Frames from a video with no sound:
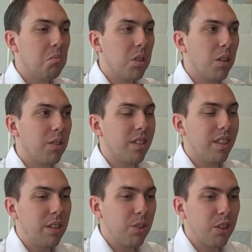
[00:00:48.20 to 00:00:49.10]
you know the
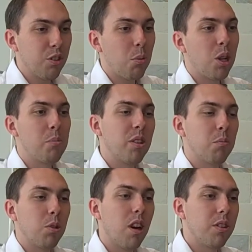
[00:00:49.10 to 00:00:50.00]
even the small amount of
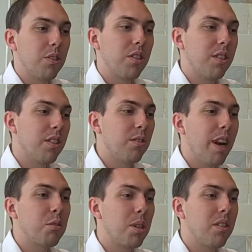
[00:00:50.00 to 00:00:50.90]
bureaucracy that, that
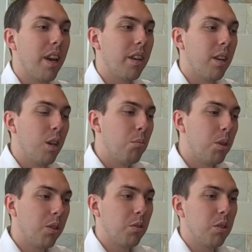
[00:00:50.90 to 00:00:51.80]
Rackspace had
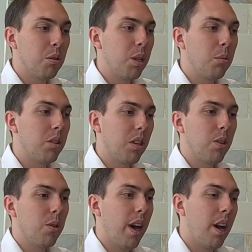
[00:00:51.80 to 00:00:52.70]
but you know, to really be able to
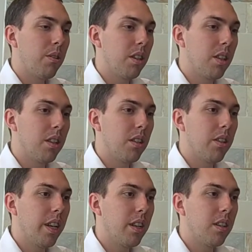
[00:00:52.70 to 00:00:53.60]
go out and
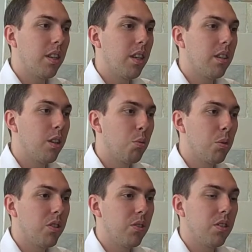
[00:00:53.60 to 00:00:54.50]
and uh, you know
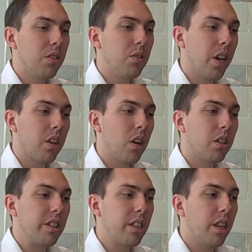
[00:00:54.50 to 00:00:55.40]
pursue this new
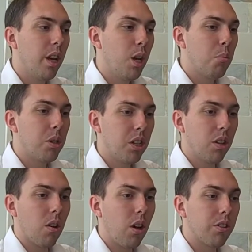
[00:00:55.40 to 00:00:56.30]
technology. But then you
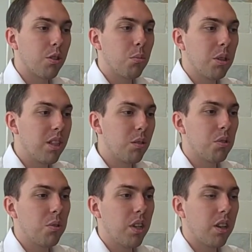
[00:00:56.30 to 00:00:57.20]
know, also because it
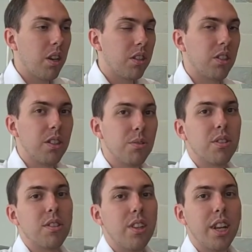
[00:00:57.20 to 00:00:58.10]
was new technology, it
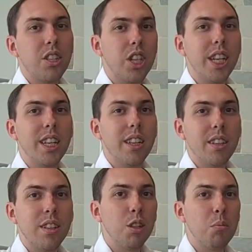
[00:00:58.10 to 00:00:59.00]
was kind of shaky
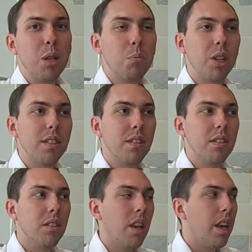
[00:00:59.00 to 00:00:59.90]
in, in
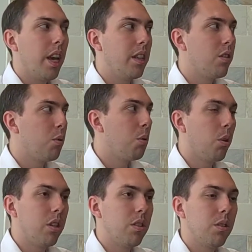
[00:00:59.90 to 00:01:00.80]
places, and so we
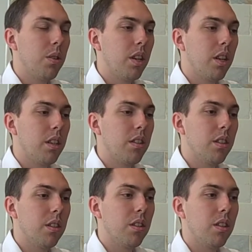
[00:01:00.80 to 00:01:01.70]
wanted to uh,
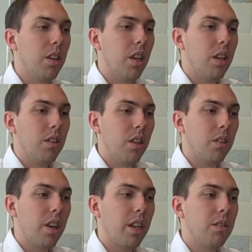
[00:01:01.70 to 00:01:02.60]
to you know
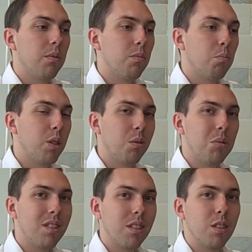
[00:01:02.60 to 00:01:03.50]
kind of put some
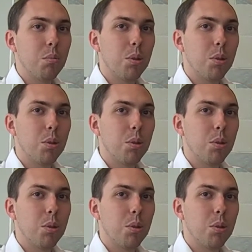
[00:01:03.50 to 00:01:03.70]
distance